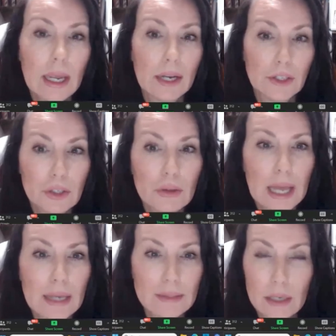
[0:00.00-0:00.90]
and
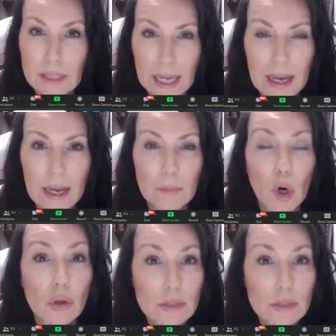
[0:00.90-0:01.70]
utilize our time